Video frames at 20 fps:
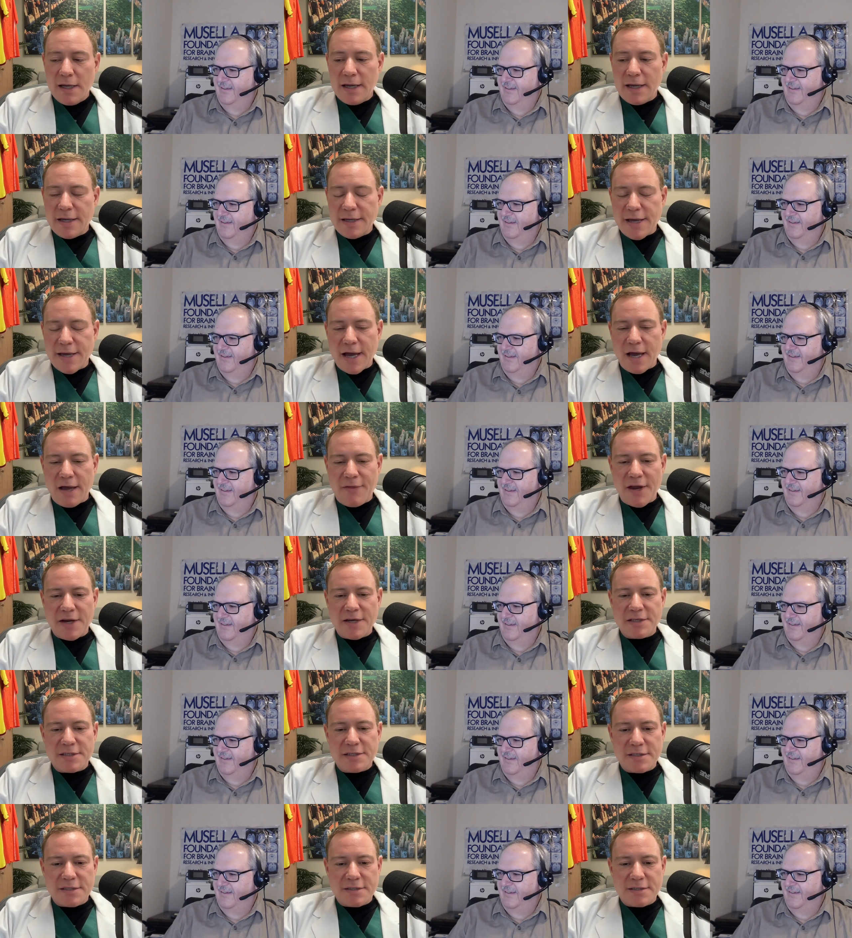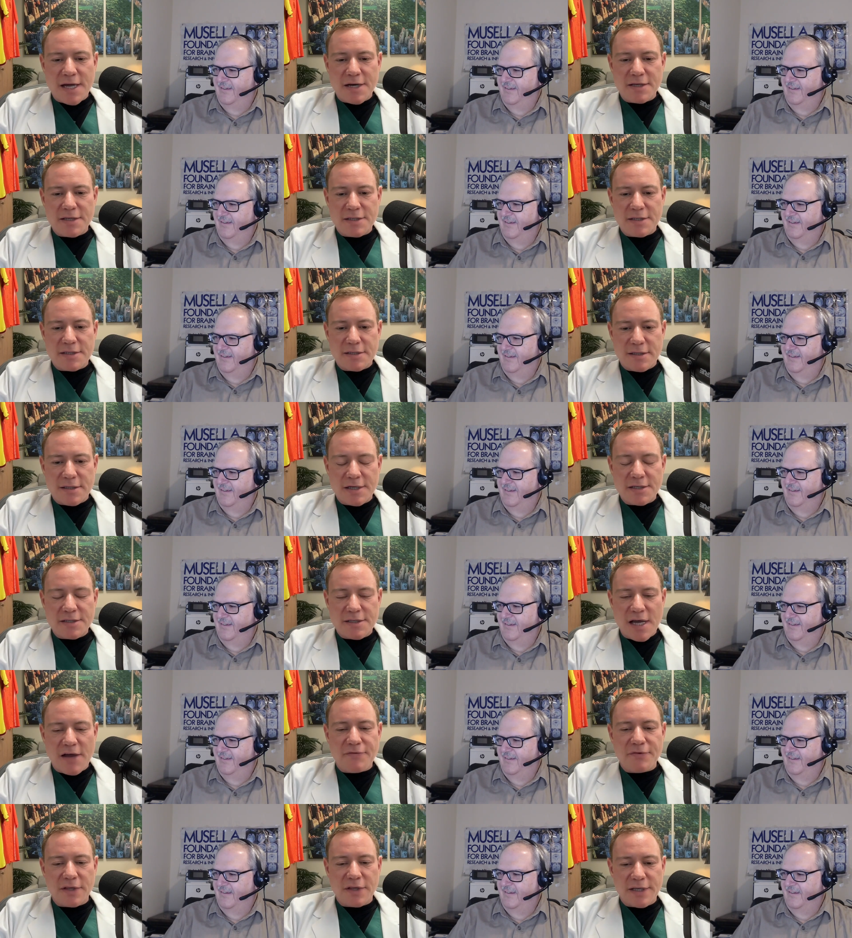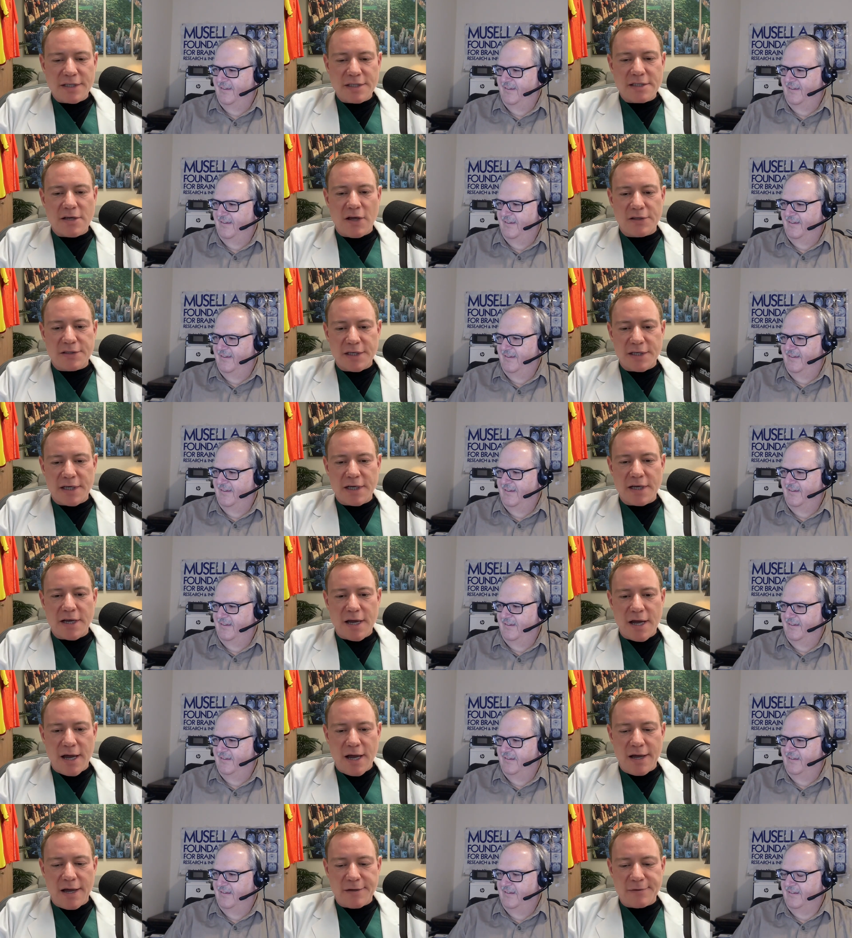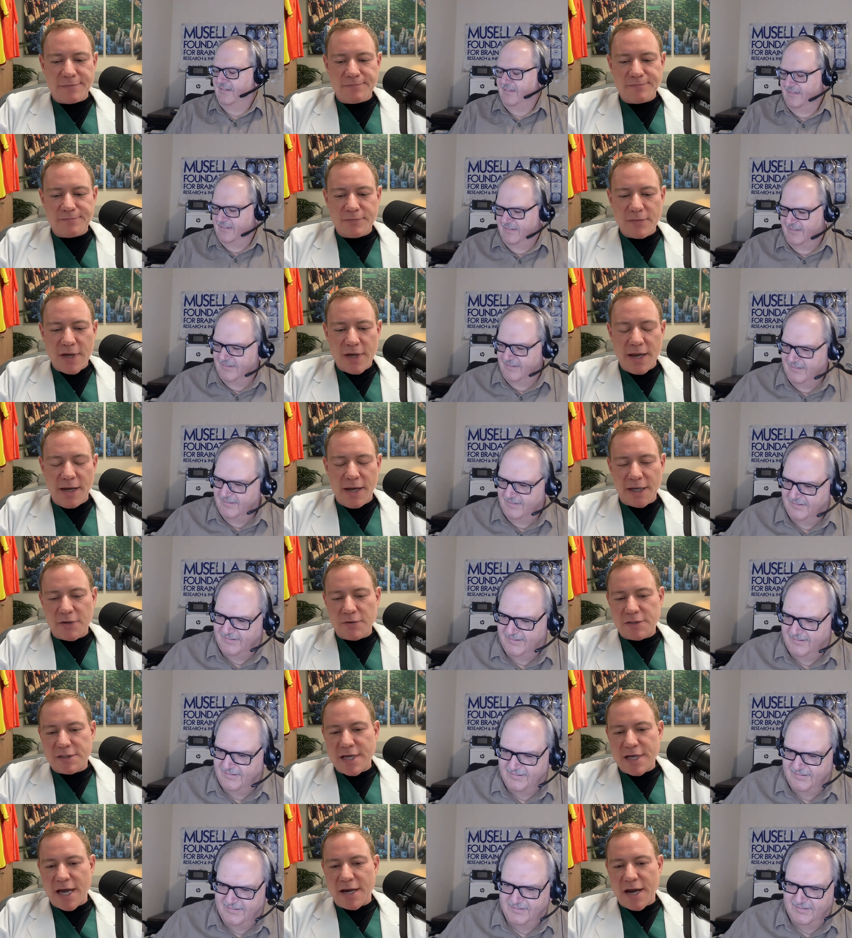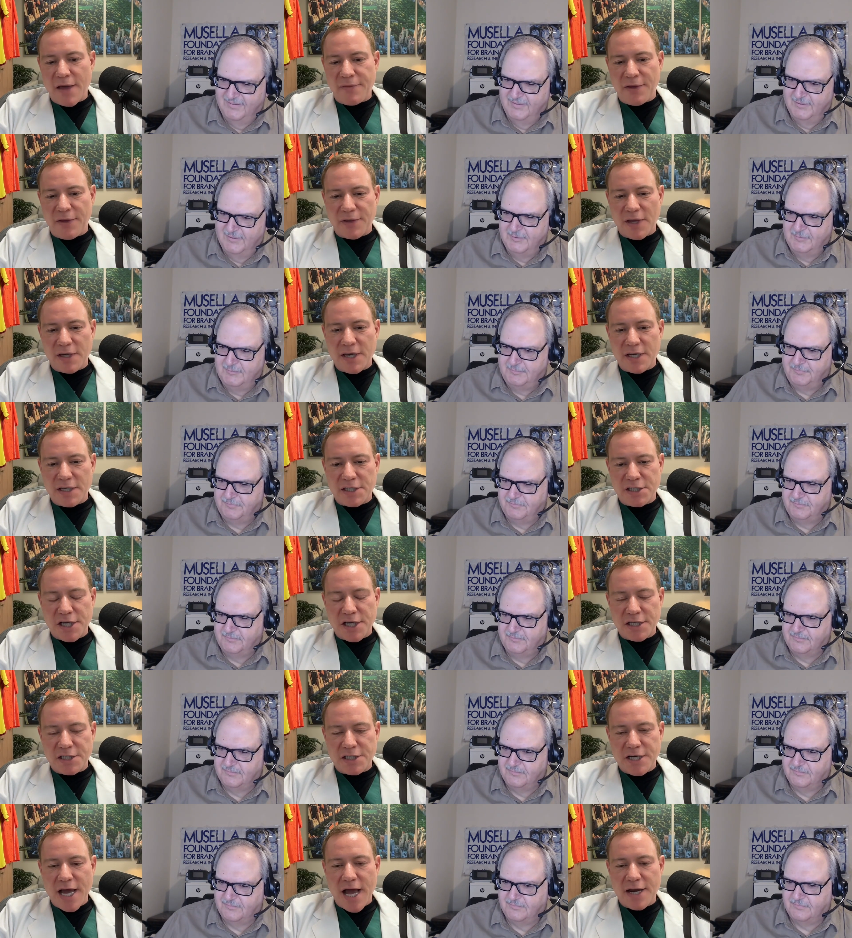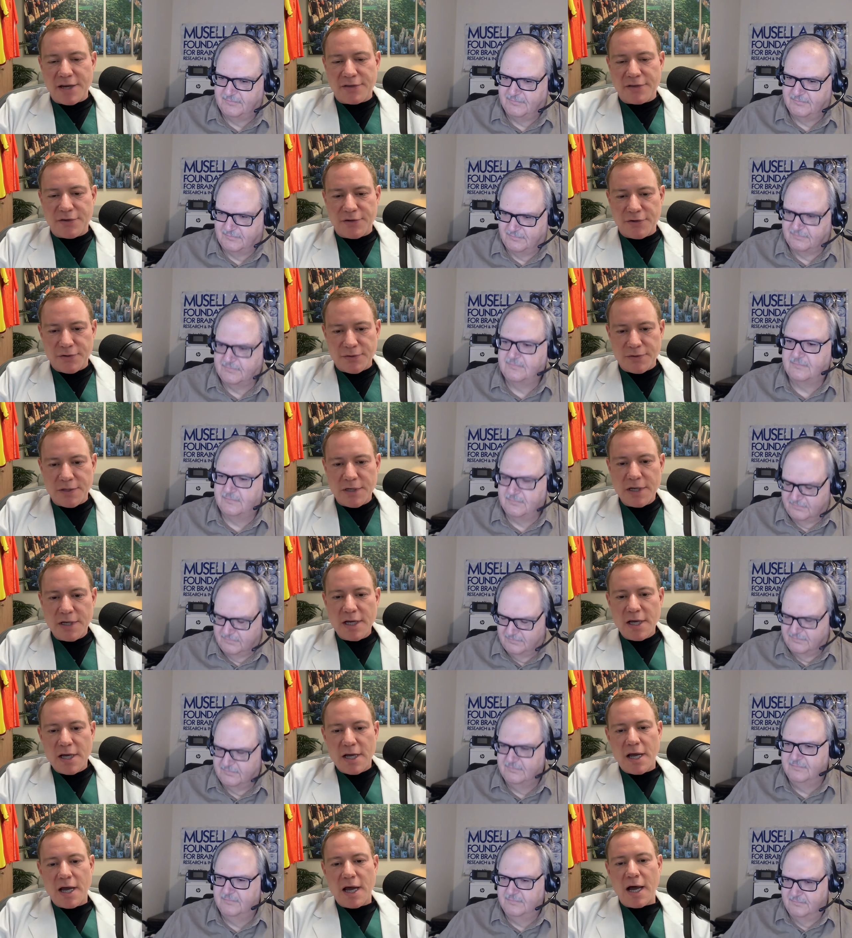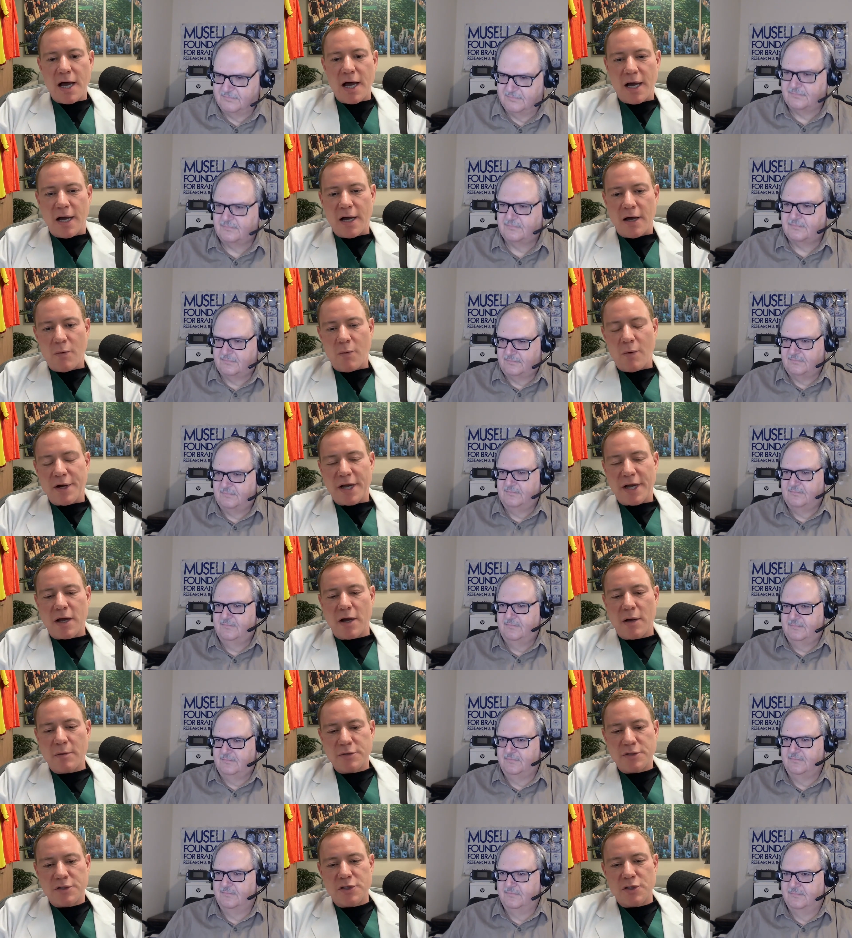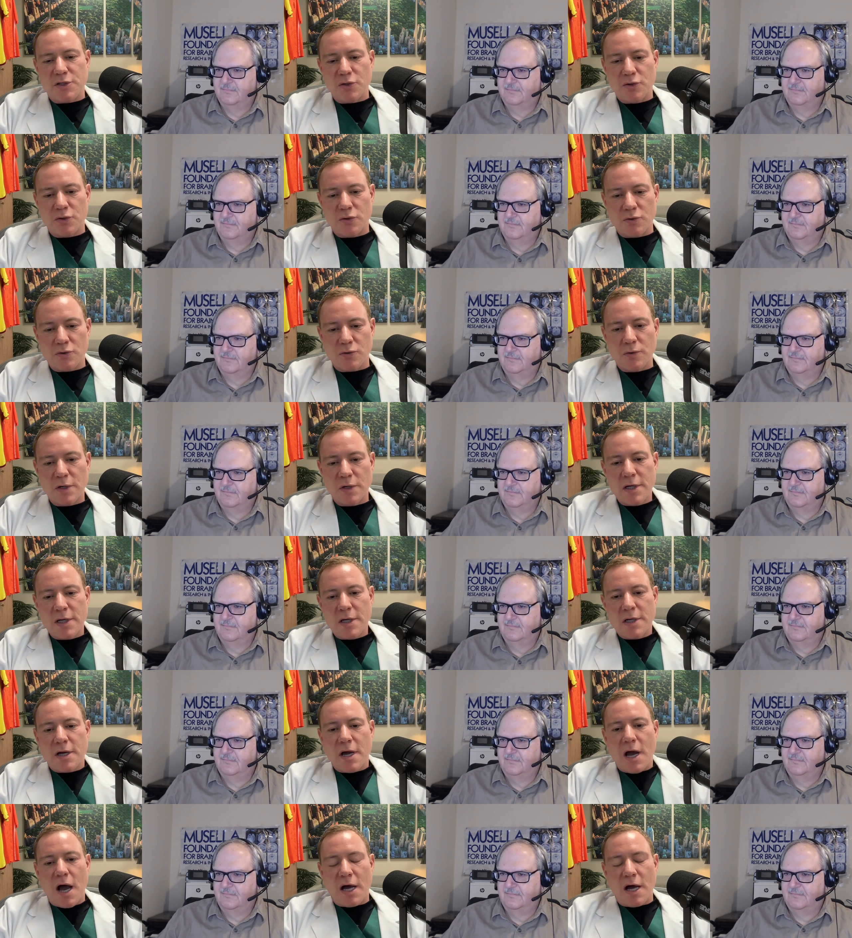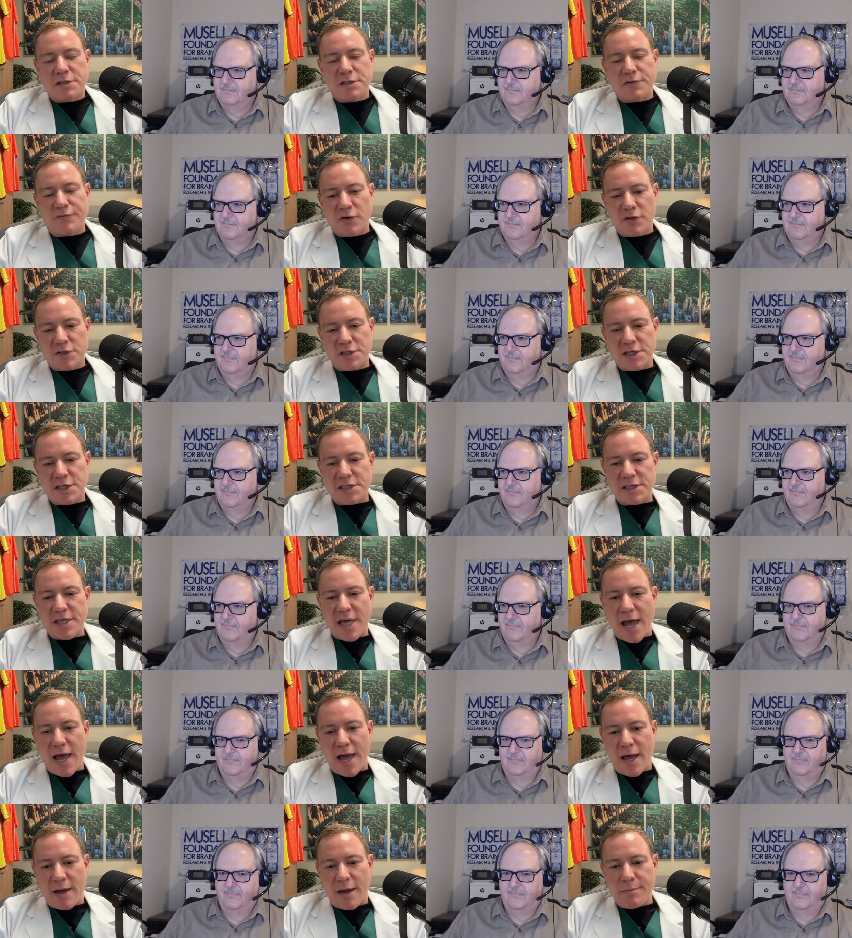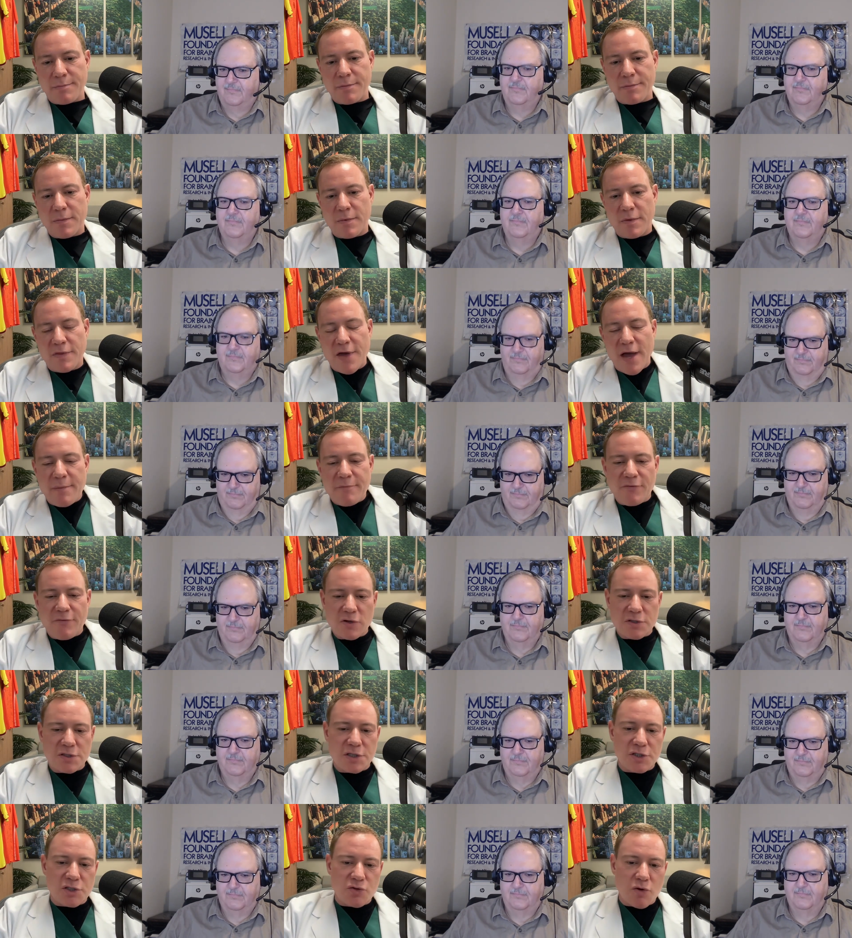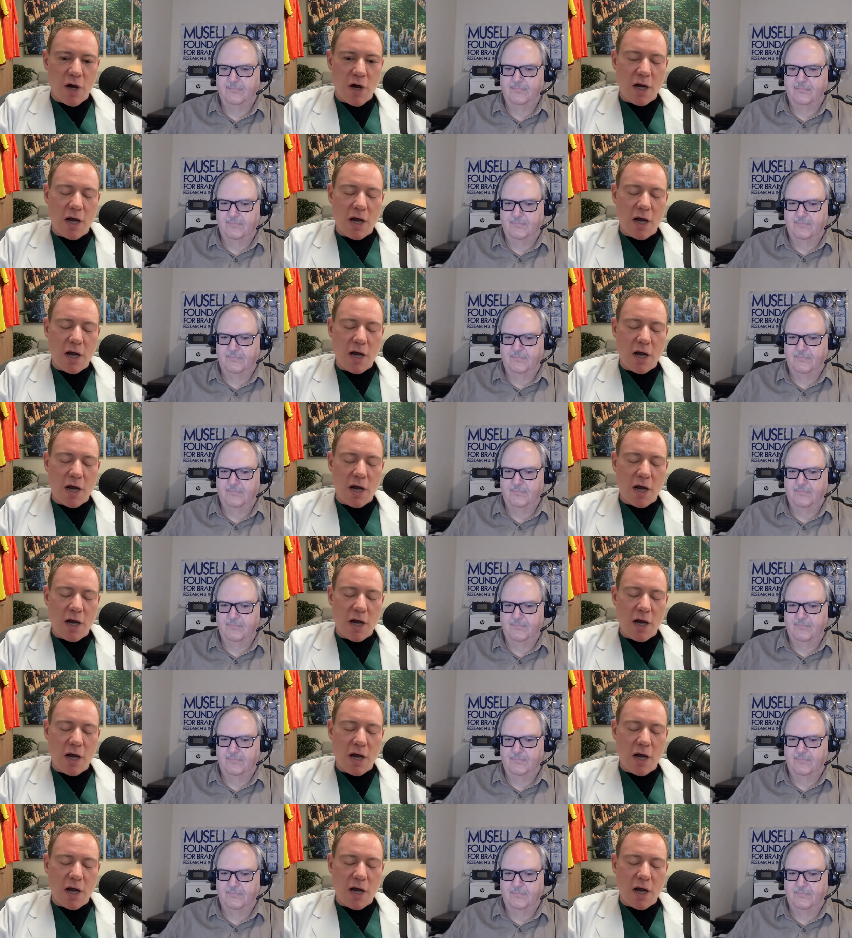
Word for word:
Speaker 1: Yeah, that is that is that is definitely insulting. Um, and like you said, I think they need a change in attitude uh, when it comes to us versus them, them versus drug